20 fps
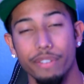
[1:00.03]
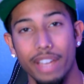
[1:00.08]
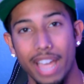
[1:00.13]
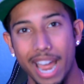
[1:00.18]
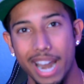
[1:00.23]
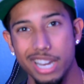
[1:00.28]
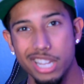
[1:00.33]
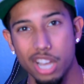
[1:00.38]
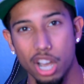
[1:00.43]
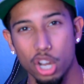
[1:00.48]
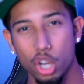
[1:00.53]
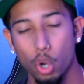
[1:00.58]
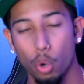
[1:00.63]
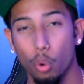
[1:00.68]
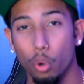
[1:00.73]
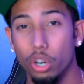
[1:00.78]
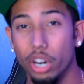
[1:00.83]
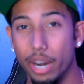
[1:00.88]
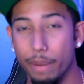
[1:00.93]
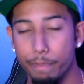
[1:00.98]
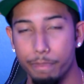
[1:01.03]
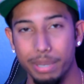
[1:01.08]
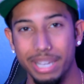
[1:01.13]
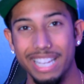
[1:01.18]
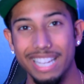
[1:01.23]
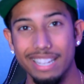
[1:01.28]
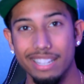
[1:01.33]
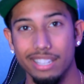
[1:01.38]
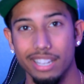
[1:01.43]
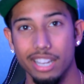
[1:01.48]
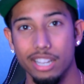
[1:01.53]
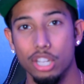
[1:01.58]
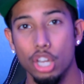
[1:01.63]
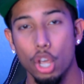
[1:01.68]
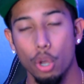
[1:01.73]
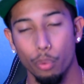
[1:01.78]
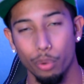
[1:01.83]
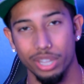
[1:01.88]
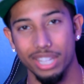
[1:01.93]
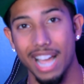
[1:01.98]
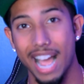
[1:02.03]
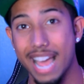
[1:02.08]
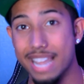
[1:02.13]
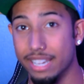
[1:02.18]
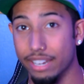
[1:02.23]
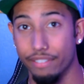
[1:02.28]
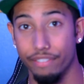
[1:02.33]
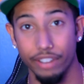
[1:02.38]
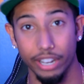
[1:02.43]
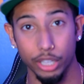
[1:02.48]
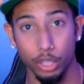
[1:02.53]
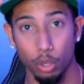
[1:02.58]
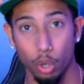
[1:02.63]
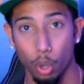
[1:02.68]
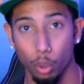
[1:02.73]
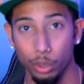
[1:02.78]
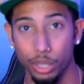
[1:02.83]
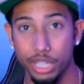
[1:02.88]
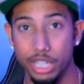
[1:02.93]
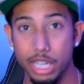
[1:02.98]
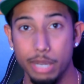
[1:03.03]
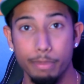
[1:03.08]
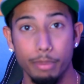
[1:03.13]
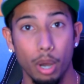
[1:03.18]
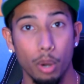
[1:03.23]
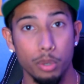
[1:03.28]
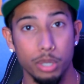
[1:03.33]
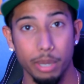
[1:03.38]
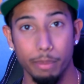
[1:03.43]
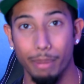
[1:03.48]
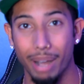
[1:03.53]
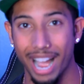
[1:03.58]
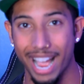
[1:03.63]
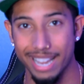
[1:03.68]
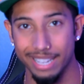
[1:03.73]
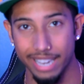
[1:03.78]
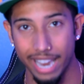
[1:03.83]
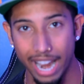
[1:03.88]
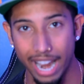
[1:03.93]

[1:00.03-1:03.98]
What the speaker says: have had young core and pieces with guys like Victor Oladipo, Tobias